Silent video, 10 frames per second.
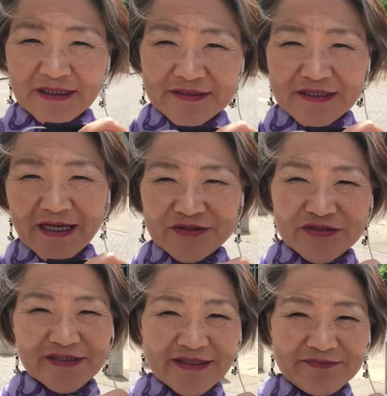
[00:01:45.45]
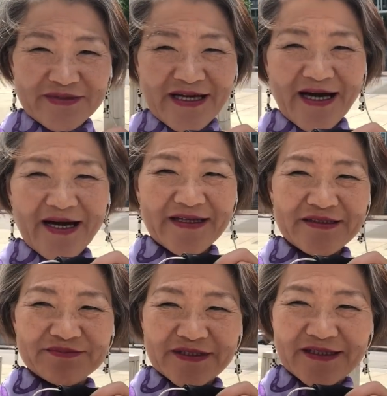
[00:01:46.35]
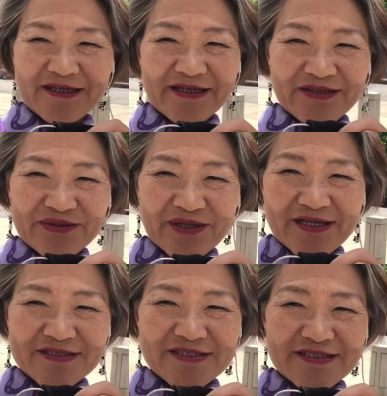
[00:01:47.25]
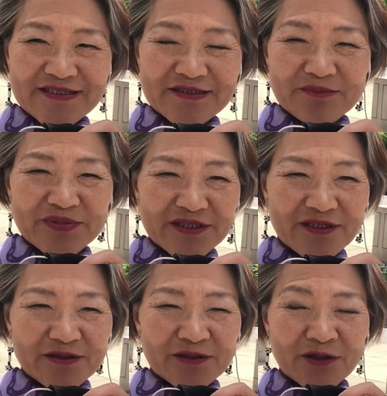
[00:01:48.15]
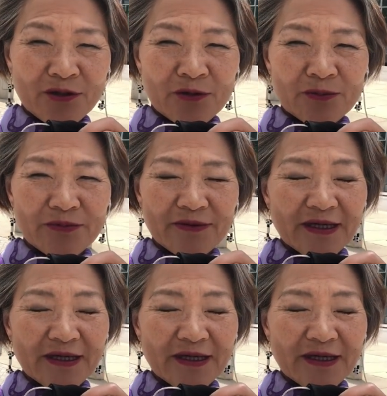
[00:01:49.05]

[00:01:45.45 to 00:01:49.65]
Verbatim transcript: It's actually behind me. You can see the big globe.